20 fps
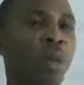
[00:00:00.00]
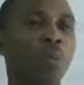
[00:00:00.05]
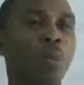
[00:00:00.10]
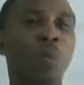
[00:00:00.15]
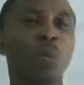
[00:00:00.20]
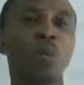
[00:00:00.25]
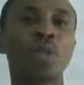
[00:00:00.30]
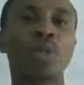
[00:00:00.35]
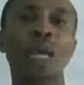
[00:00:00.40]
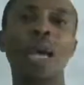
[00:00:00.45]

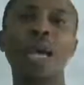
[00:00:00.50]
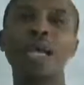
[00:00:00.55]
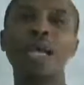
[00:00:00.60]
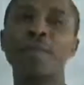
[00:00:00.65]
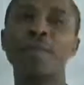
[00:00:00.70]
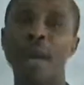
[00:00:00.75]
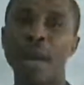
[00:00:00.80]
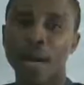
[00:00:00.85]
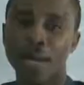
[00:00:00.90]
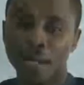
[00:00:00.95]
Both
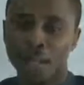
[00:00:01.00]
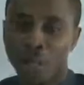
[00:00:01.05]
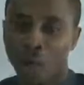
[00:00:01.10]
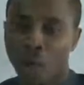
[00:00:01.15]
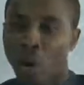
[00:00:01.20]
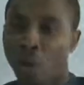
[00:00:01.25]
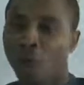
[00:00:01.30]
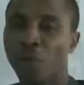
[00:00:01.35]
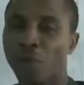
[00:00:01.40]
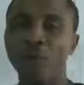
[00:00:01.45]
element
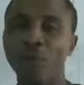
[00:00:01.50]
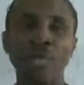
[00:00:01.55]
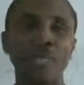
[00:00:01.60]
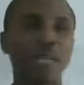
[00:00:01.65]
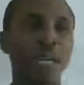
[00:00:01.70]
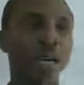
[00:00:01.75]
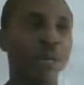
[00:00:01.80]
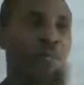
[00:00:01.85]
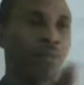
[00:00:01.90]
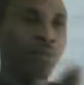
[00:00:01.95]
of
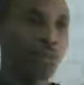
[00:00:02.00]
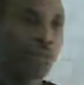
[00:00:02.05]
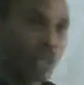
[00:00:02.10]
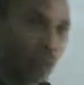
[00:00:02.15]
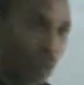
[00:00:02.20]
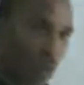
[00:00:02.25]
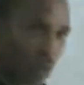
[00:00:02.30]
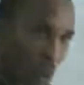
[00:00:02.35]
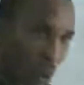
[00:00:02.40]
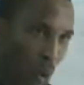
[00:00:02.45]
fixed and
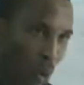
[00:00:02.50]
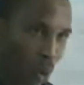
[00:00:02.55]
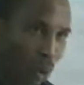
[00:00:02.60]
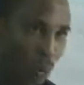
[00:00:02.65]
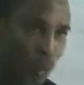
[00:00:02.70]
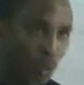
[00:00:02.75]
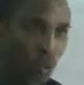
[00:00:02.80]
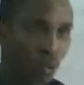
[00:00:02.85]
variable cost